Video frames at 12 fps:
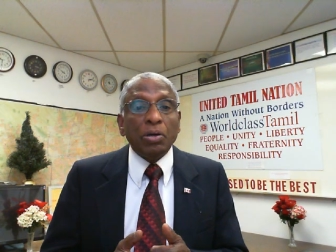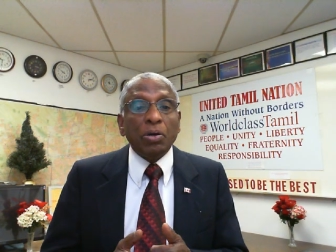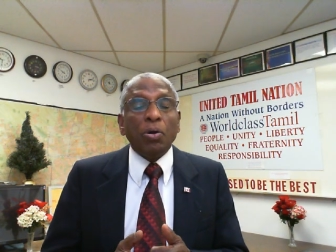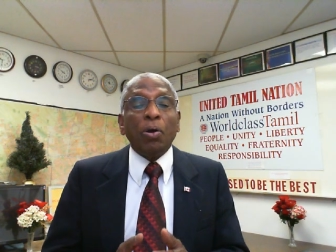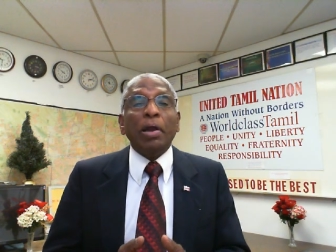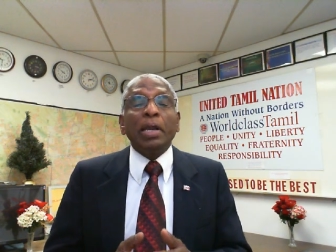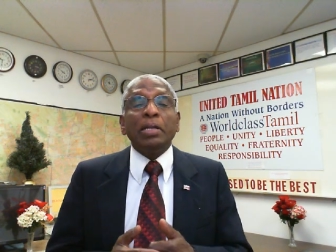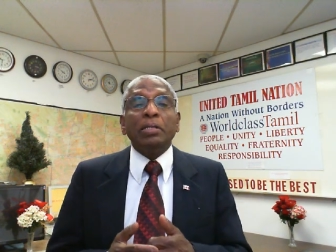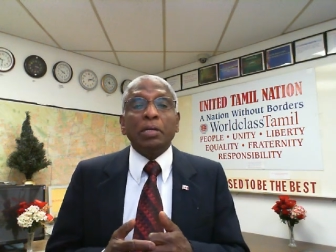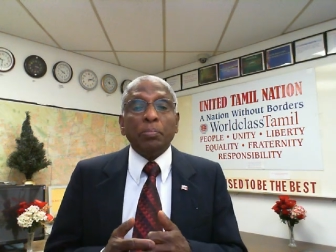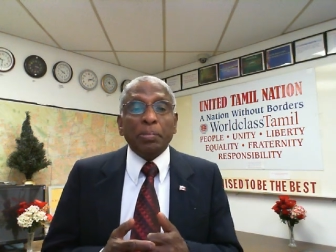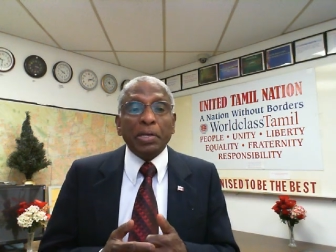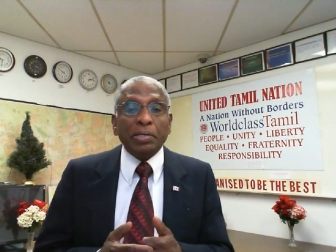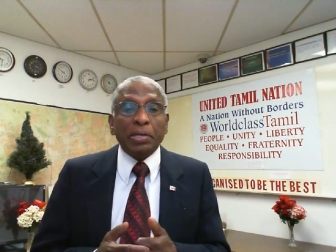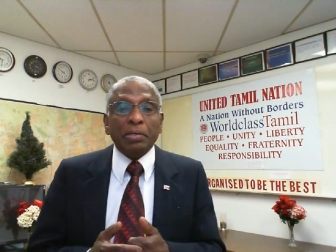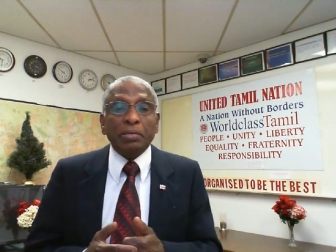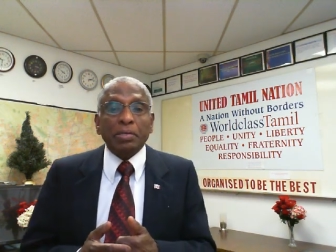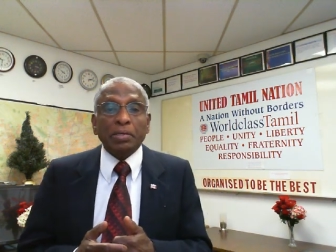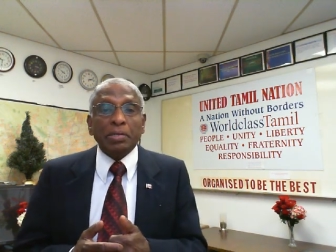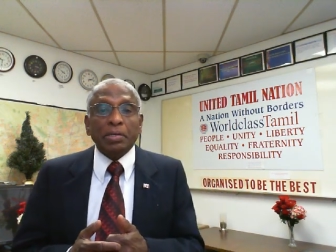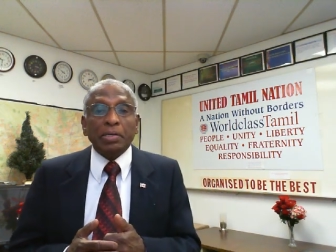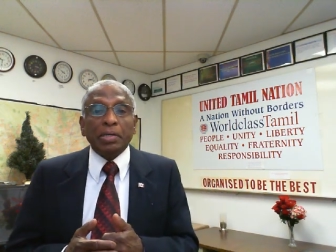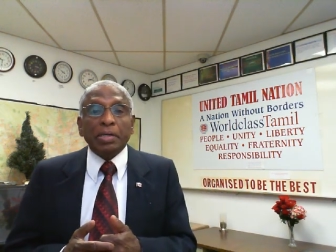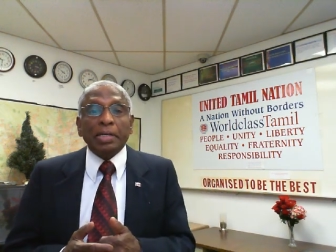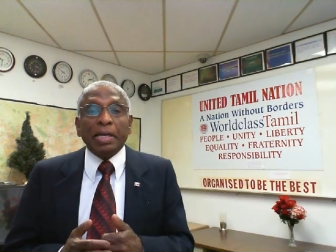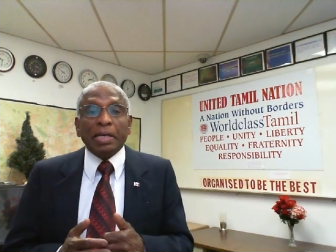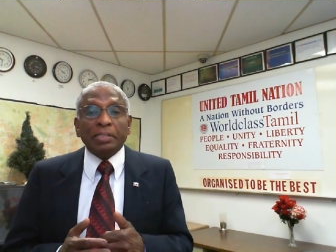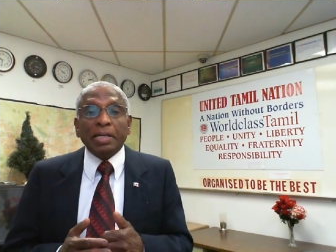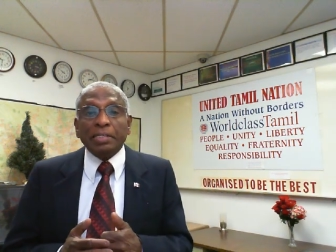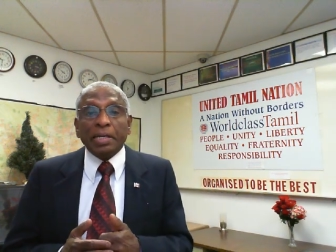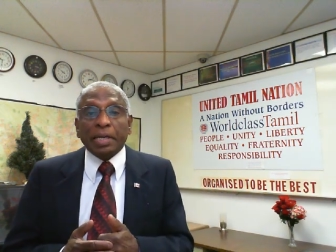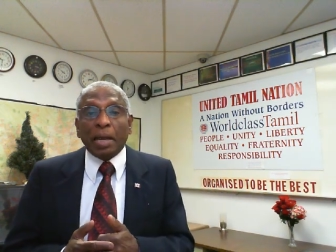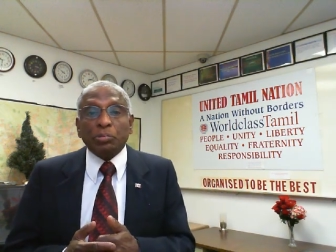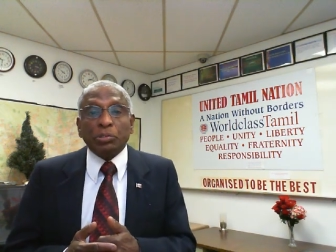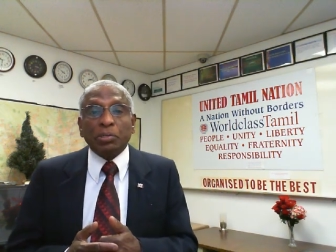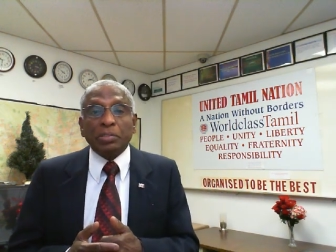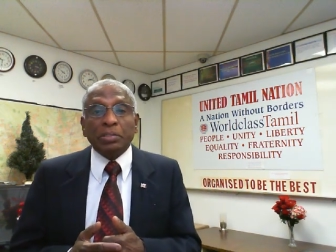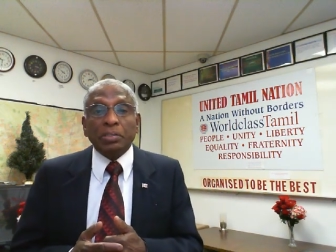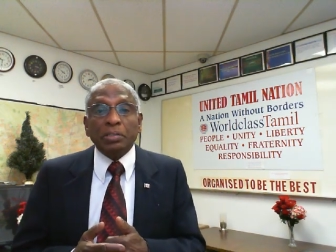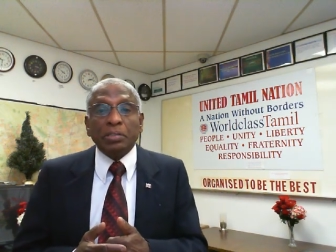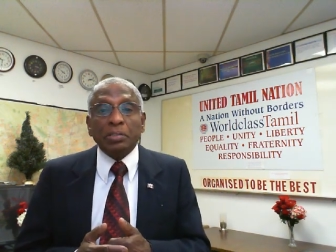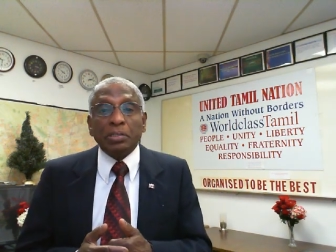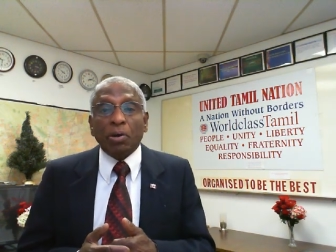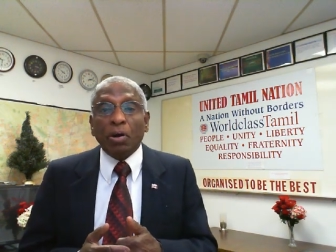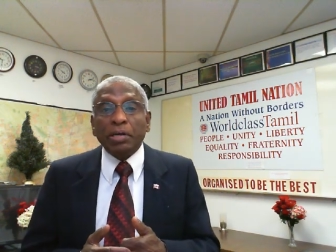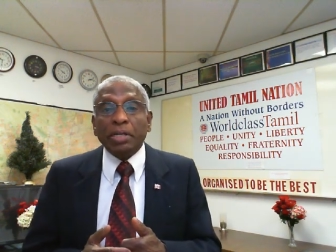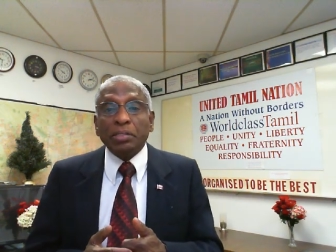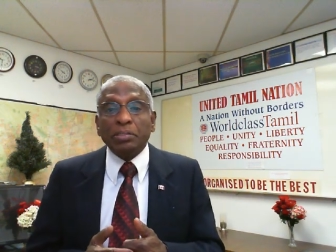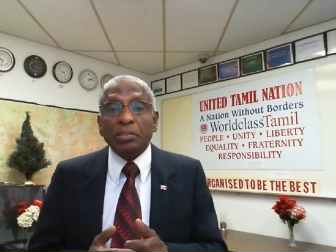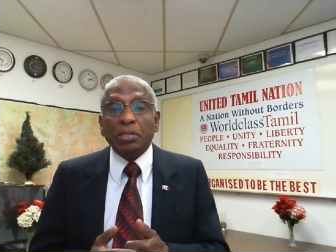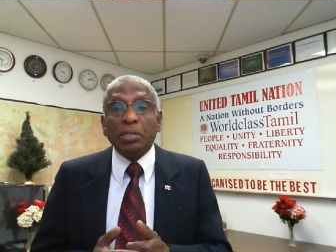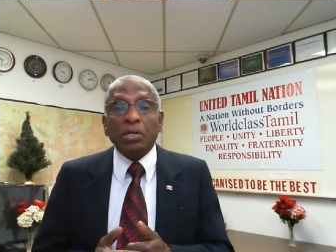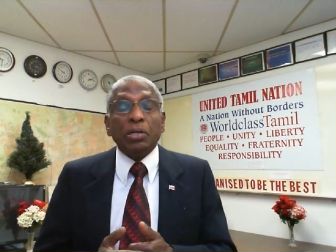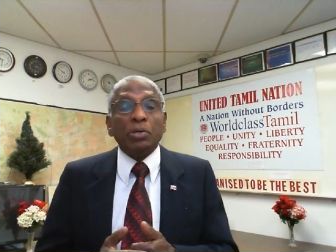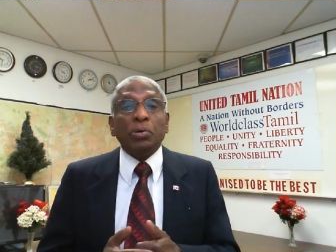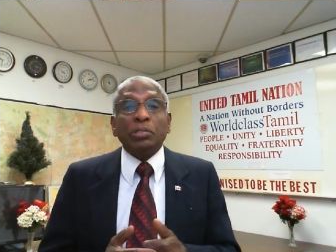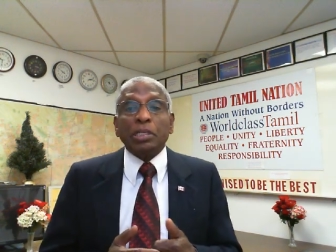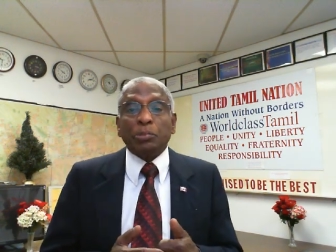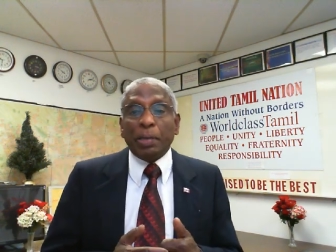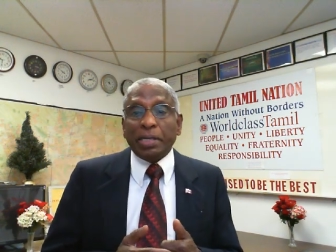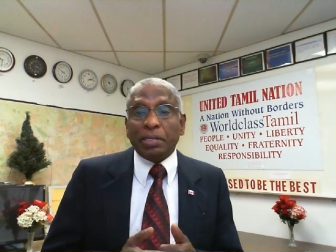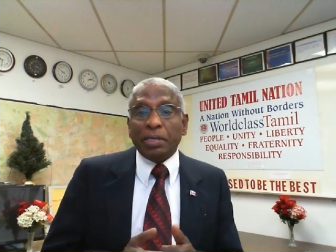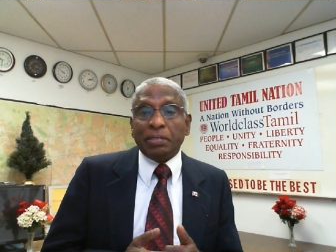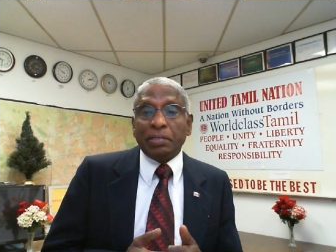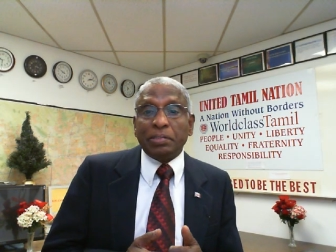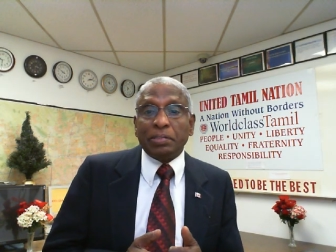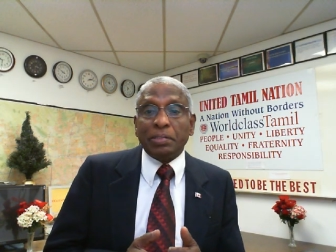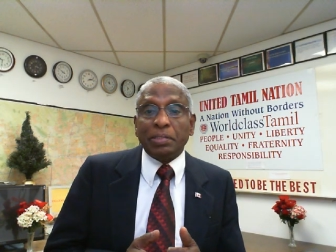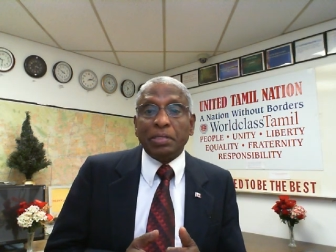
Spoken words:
or incompetent. He has neither captured the audience nor the spectators.